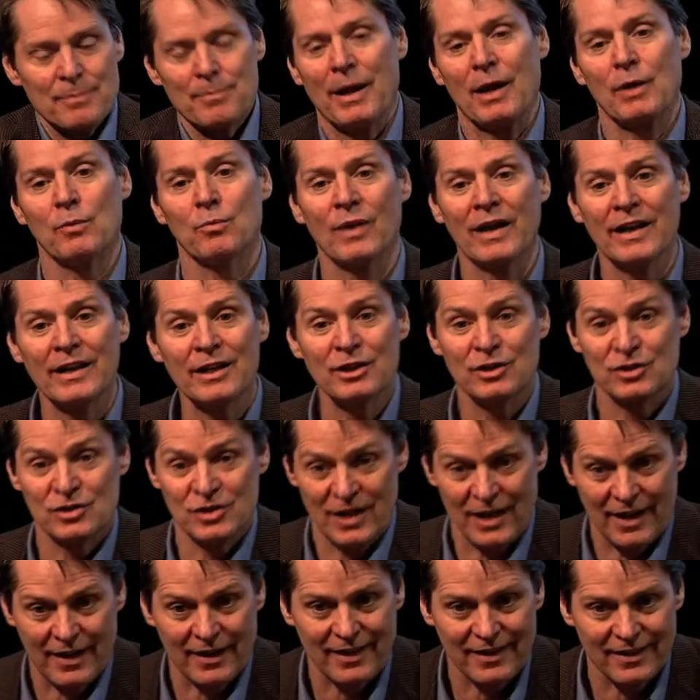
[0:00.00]
in my running
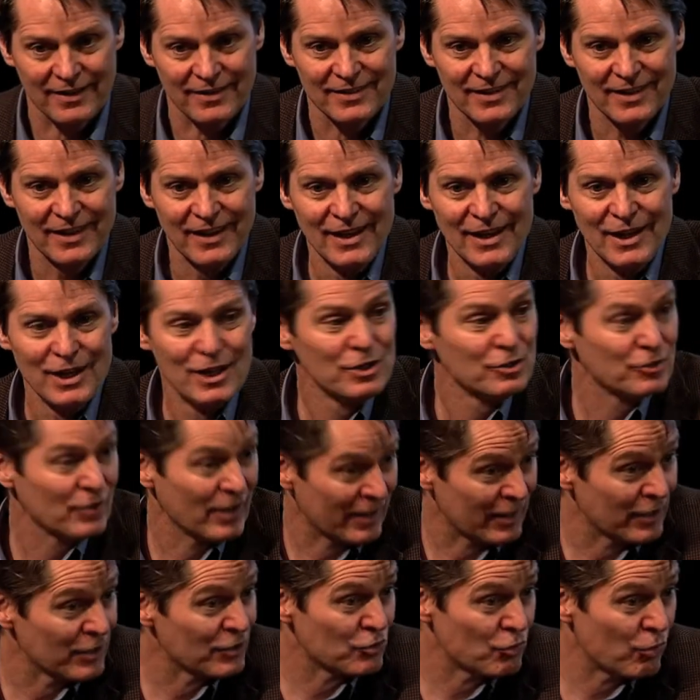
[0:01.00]
jacket
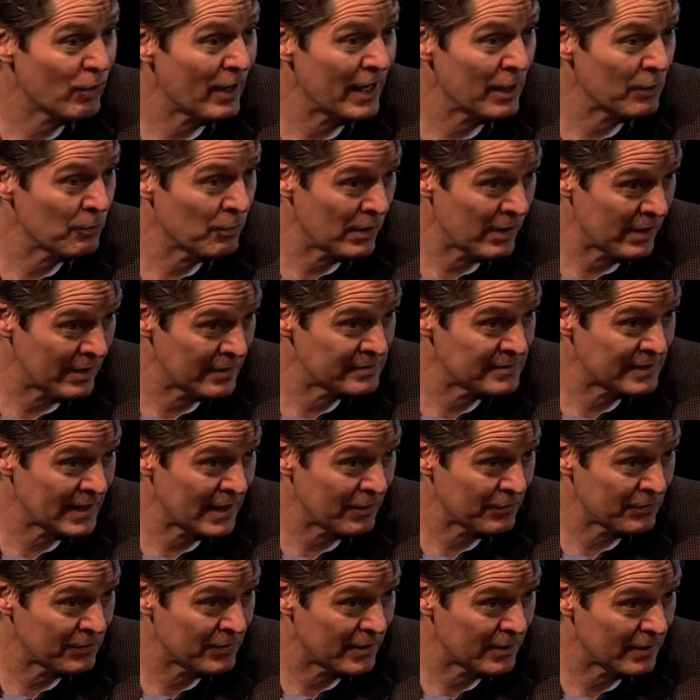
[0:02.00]
so I could trade while I was
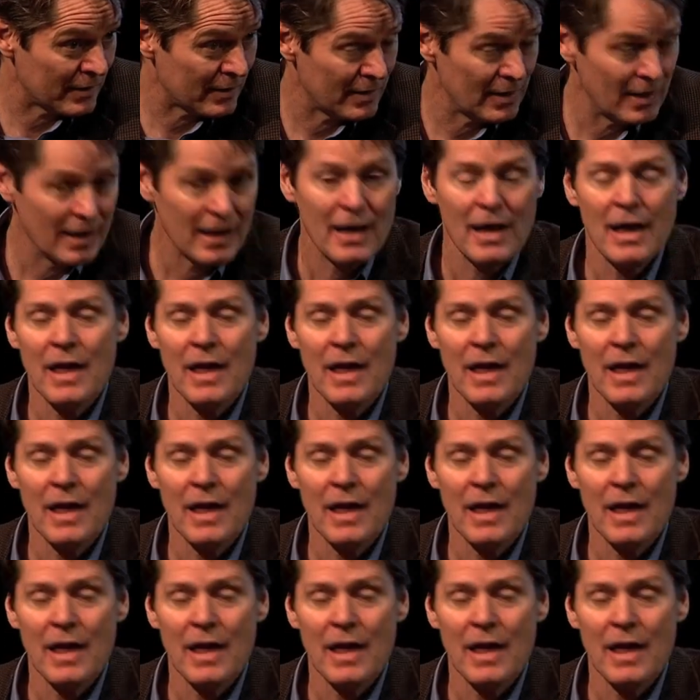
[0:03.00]
out there.